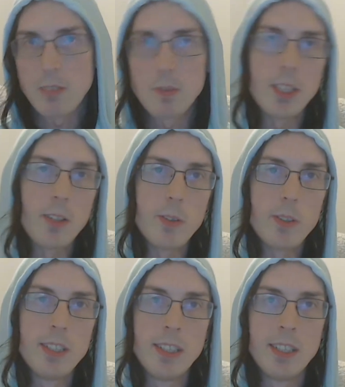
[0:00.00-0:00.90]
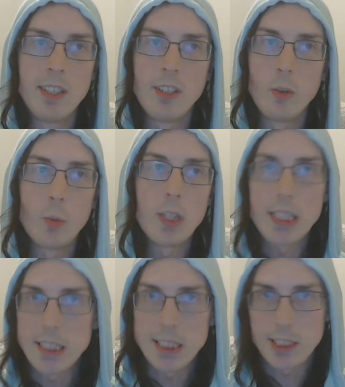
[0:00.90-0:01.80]
even though we're
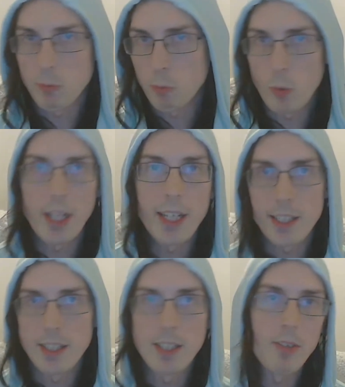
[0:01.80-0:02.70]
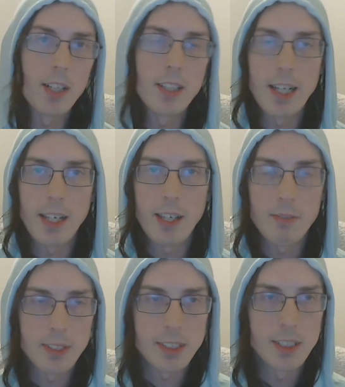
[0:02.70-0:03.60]
just wanting to live our
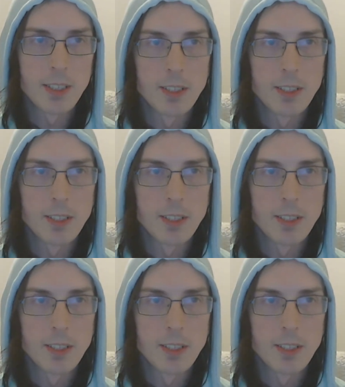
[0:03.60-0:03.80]
lives.